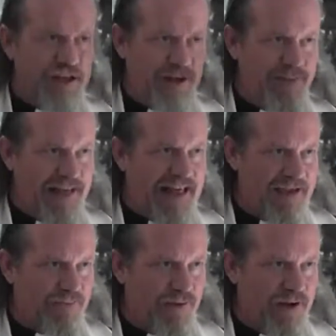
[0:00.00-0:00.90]
going to be
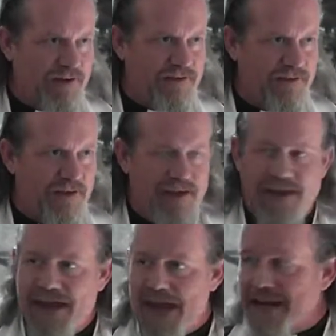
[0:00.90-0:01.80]
like for us.
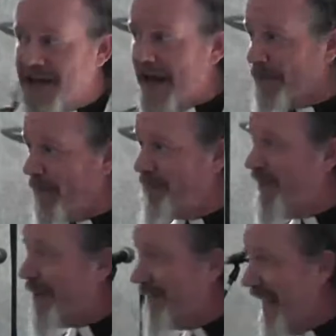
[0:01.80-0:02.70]
And God
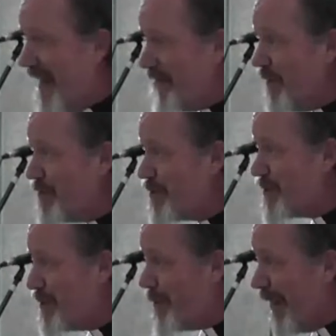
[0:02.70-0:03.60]
revealed that future
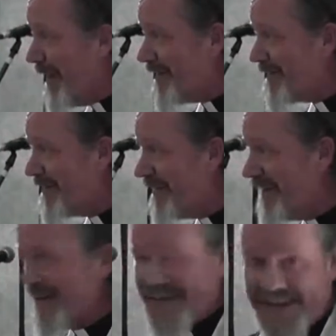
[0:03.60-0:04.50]
to us
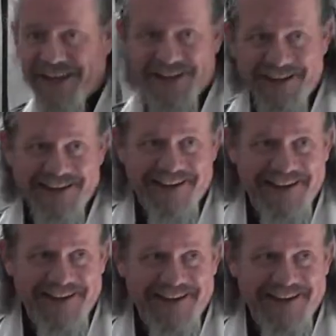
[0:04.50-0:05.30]
in